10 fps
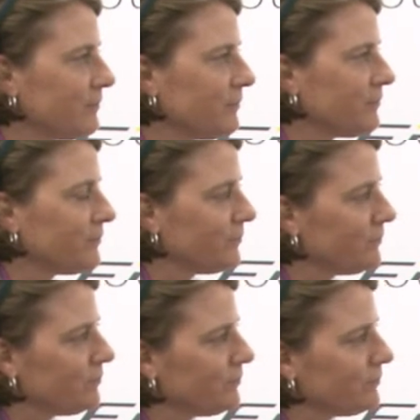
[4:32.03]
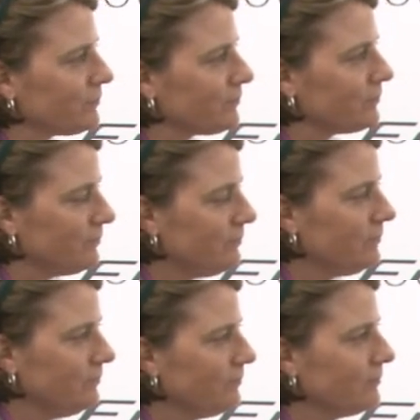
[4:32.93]

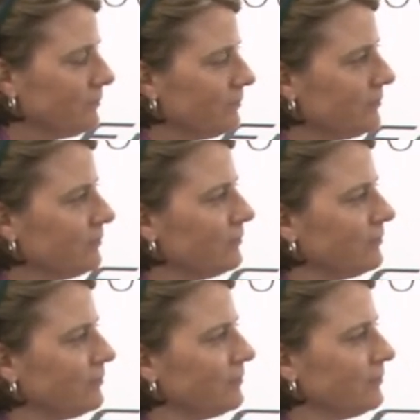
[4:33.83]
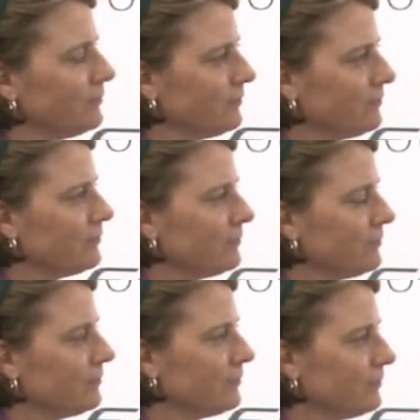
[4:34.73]

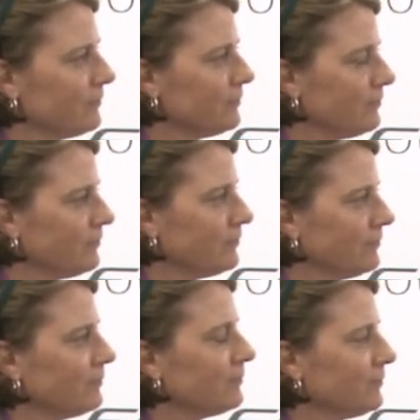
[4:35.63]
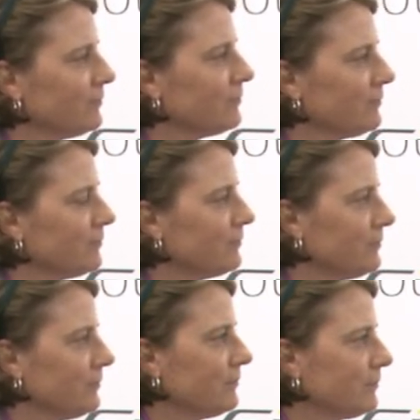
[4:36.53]

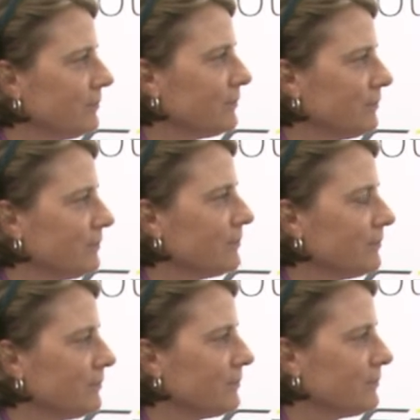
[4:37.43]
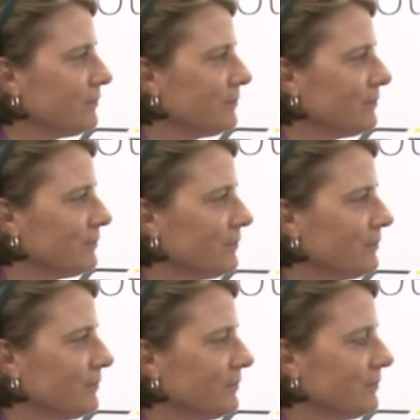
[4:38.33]

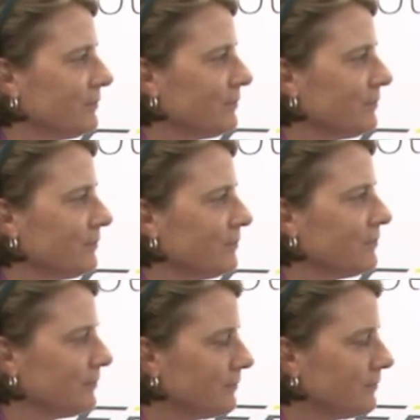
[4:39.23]
(silent)